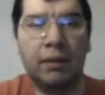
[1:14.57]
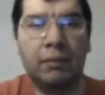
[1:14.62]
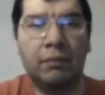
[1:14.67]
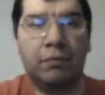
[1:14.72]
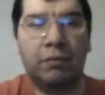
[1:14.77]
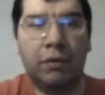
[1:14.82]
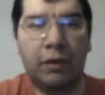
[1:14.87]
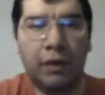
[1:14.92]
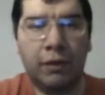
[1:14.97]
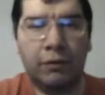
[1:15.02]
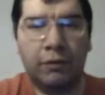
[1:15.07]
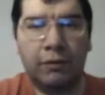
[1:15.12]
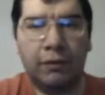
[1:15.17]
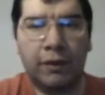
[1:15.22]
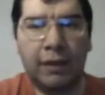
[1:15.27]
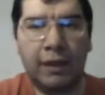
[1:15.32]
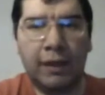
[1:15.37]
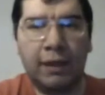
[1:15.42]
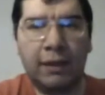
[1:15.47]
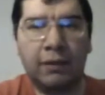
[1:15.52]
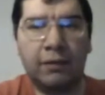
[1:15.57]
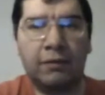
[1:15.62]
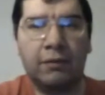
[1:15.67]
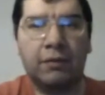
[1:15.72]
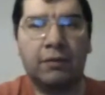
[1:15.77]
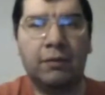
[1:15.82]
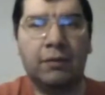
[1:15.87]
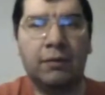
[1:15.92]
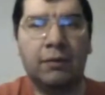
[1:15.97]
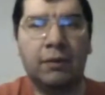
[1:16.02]
And prior to that,
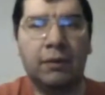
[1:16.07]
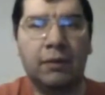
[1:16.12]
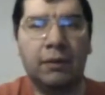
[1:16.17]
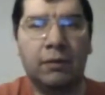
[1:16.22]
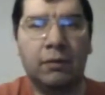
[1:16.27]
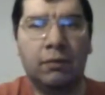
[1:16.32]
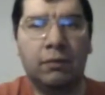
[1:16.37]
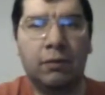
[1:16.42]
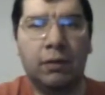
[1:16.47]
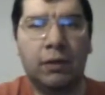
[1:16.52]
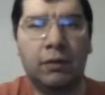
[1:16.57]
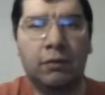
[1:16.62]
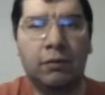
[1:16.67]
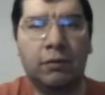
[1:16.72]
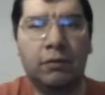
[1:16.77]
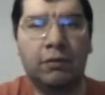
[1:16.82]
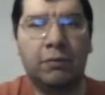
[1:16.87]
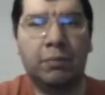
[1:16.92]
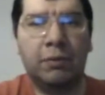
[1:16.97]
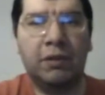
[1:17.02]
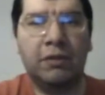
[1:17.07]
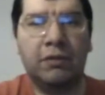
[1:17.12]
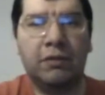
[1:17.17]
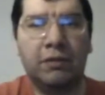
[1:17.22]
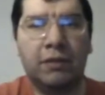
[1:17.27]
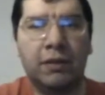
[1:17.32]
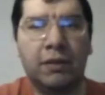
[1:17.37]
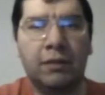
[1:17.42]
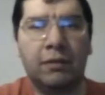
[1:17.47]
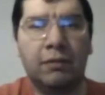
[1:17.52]
Rogers being
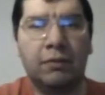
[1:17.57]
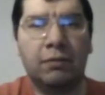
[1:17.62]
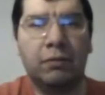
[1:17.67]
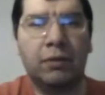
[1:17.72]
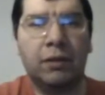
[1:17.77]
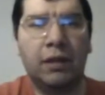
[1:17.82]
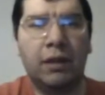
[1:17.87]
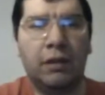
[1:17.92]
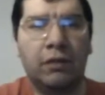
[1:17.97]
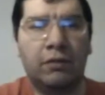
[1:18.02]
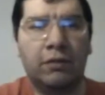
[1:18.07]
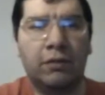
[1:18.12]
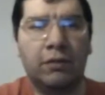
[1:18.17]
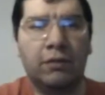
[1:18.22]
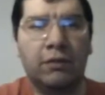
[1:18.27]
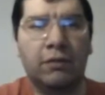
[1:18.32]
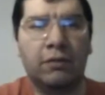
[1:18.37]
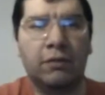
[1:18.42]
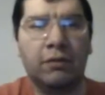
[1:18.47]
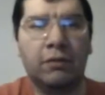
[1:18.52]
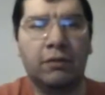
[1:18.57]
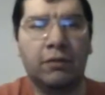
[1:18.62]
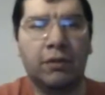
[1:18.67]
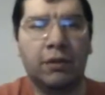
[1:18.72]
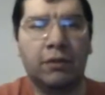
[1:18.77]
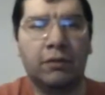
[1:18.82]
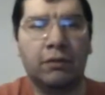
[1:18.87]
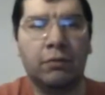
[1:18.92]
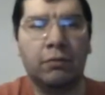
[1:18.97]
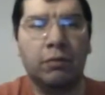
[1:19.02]
sent with agents
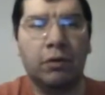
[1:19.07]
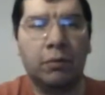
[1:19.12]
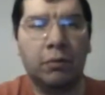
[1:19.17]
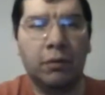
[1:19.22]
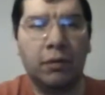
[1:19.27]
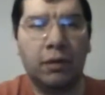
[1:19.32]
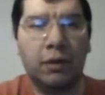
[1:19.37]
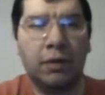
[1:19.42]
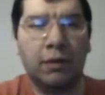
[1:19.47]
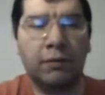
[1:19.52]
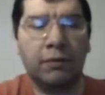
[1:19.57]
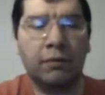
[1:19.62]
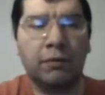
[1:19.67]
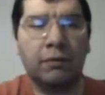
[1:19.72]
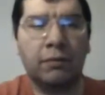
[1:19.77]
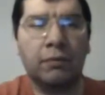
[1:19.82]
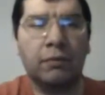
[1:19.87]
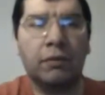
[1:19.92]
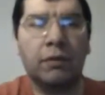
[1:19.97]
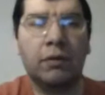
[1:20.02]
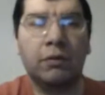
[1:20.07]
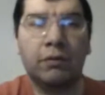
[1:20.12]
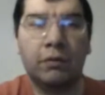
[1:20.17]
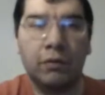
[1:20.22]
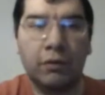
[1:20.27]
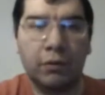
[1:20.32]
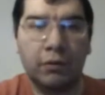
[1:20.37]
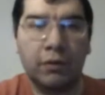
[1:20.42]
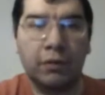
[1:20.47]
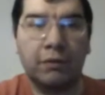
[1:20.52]
Natasha Romanoff, also
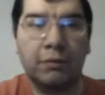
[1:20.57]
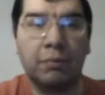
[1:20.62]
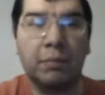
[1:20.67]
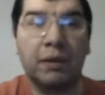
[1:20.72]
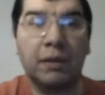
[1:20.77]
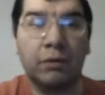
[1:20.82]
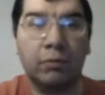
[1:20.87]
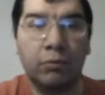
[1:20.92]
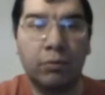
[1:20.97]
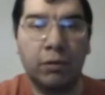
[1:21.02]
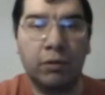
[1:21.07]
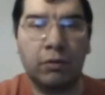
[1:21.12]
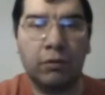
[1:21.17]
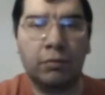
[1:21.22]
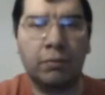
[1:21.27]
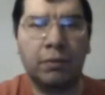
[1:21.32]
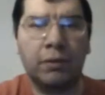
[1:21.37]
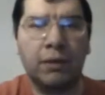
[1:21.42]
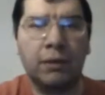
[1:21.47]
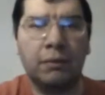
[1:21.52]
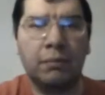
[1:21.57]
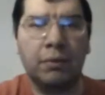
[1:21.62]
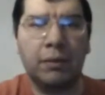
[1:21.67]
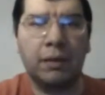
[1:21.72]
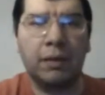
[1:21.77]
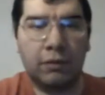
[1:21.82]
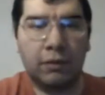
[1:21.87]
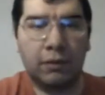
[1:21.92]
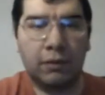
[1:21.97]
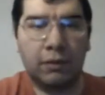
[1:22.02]
known as Black Widow, played
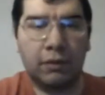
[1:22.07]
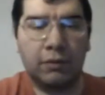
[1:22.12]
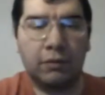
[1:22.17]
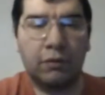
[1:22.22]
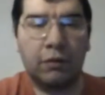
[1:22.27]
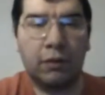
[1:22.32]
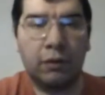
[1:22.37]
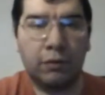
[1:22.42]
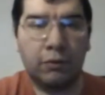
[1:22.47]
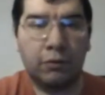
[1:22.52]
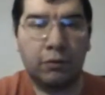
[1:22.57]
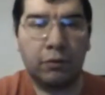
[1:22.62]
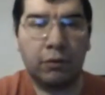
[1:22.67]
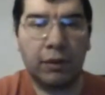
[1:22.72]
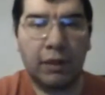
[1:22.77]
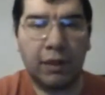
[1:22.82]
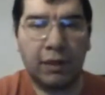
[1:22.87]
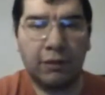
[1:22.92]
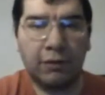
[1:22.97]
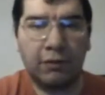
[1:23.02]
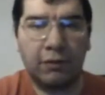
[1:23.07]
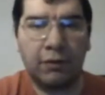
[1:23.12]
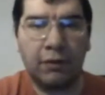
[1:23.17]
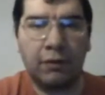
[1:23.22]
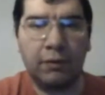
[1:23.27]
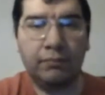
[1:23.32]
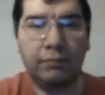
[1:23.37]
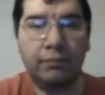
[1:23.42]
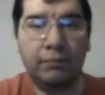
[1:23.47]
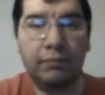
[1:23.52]
by Scarlett Johansson,
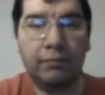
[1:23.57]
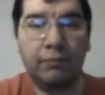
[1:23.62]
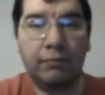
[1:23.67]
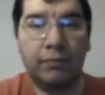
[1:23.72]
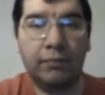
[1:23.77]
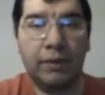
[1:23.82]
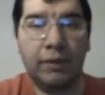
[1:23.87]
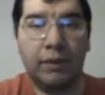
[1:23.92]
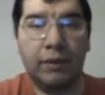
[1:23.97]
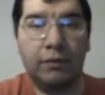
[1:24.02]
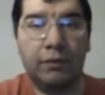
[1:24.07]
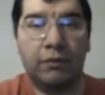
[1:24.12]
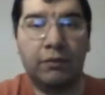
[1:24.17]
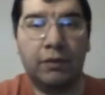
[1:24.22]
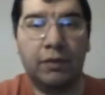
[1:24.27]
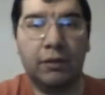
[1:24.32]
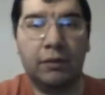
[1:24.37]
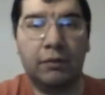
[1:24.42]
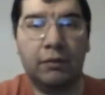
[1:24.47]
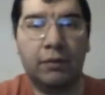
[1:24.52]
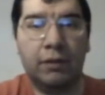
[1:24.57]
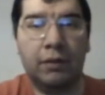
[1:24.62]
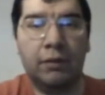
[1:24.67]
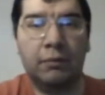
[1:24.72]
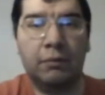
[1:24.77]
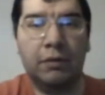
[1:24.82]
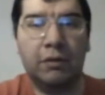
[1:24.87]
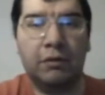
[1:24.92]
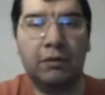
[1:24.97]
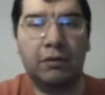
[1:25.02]
and they're sent on
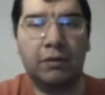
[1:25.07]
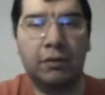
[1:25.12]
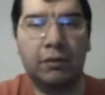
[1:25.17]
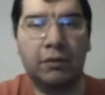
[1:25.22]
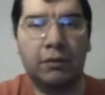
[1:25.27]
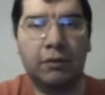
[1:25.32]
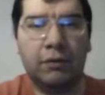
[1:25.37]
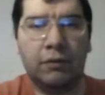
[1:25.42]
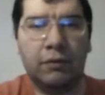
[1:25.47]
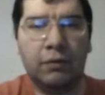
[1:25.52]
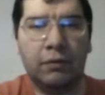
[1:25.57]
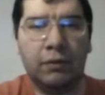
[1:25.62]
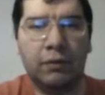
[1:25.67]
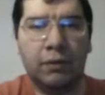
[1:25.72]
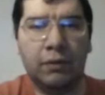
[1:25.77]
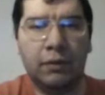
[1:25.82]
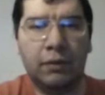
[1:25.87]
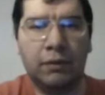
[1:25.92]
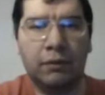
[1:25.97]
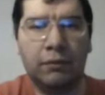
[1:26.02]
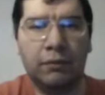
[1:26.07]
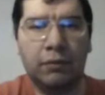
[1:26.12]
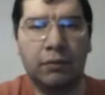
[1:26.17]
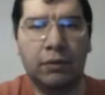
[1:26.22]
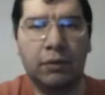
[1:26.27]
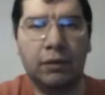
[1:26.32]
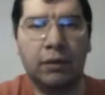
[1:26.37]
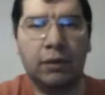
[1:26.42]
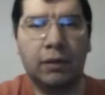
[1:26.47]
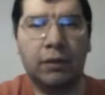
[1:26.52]
a mission uh,
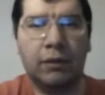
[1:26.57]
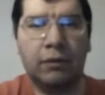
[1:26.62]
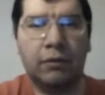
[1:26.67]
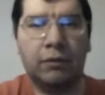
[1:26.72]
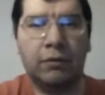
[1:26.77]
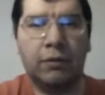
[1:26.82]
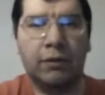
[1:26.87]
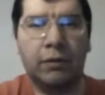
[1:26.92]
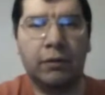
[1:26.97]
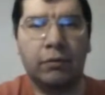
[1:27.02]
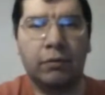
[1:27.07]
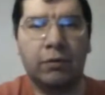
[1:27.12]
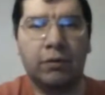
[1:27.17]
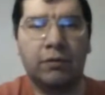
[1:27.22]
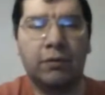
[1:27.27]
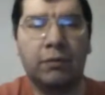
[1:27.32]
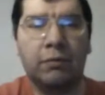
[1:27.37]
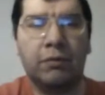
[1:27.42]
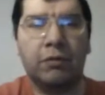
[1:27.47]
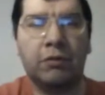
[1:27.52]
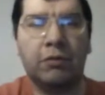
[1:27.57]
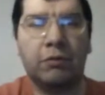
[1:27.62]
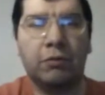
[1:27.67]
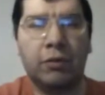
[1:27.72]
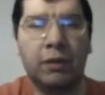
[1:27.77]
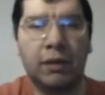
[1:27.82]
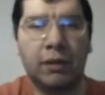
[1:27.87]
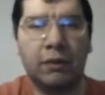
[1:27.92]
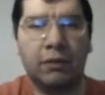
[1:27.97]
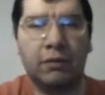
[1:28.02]
for the counterterrorism
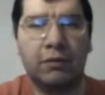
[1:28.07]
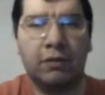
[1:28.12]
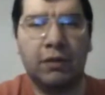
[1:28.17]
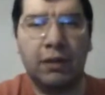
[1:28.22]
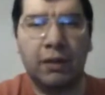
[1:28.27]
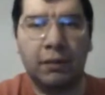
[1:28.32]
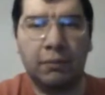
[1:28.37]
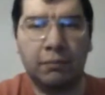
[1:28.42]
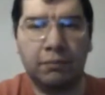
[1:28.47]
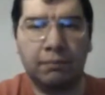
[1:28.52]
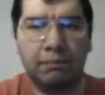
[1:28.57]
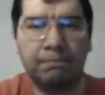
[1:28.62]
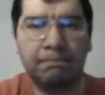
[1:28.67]
strike team